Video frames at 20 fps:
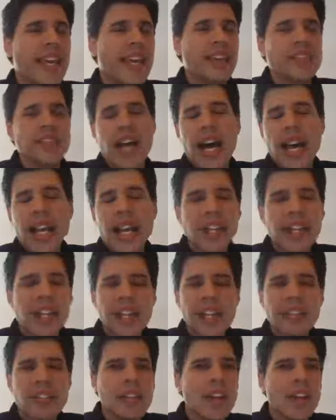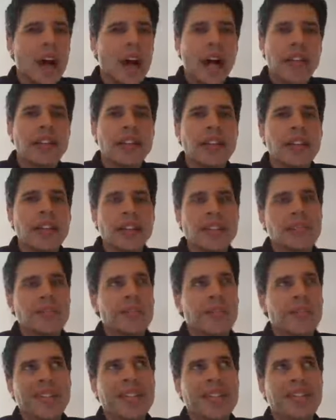anxiety is gone. That
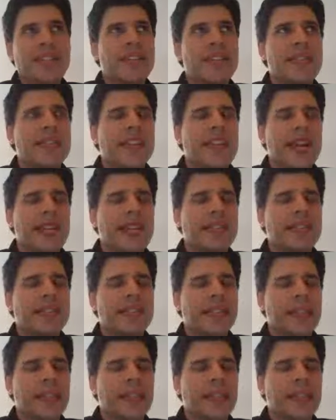doesn't mean that